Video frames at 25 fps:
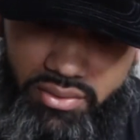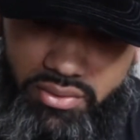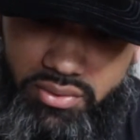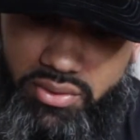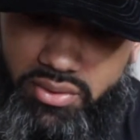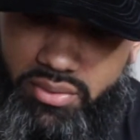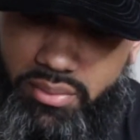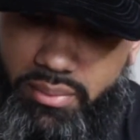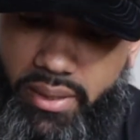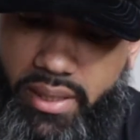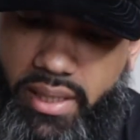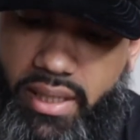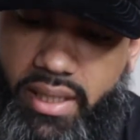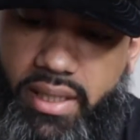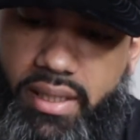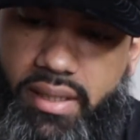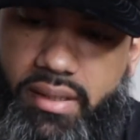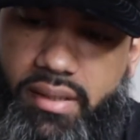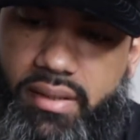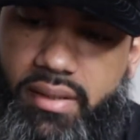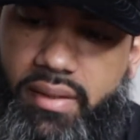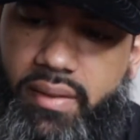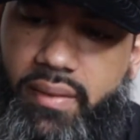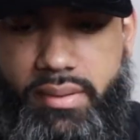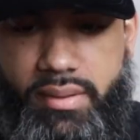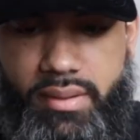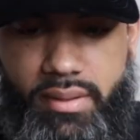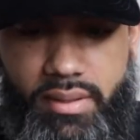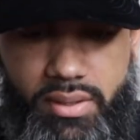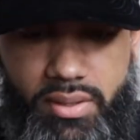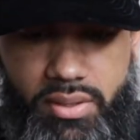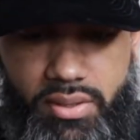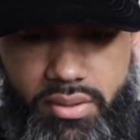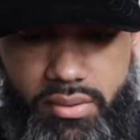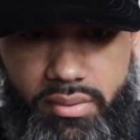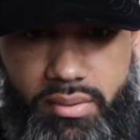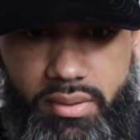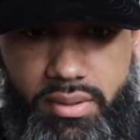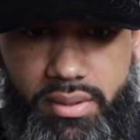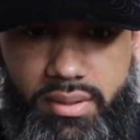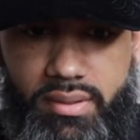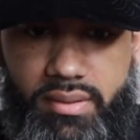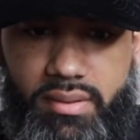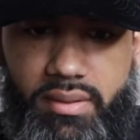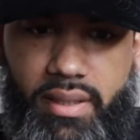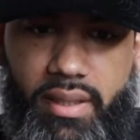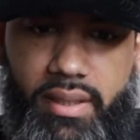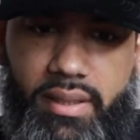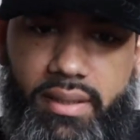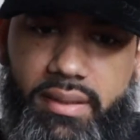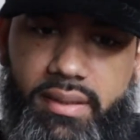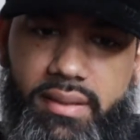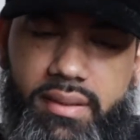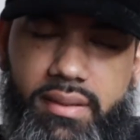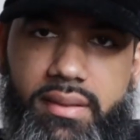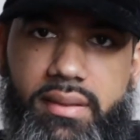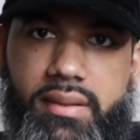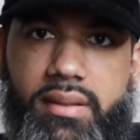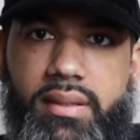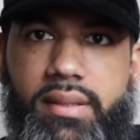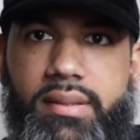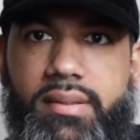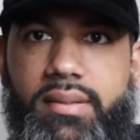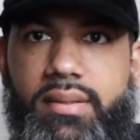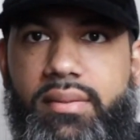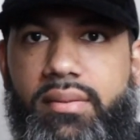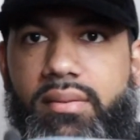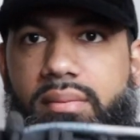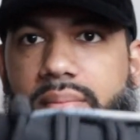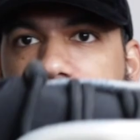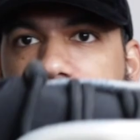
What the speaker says: suede. This shoe looks like it's gonna